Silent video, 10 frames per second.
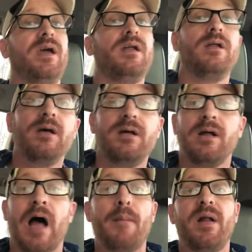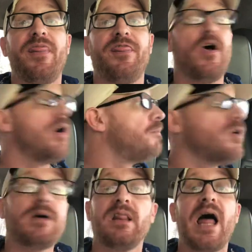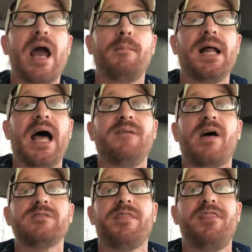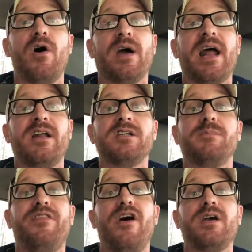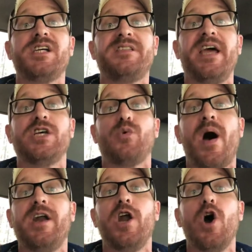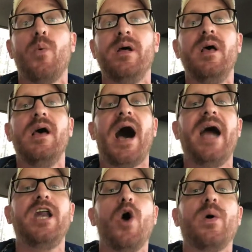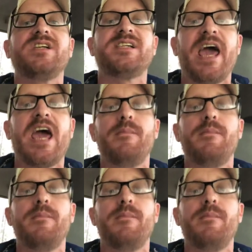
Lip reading: I mean, I've been a thug a lot of my life. I was a thug, and I've done some thuggish things, so I know what a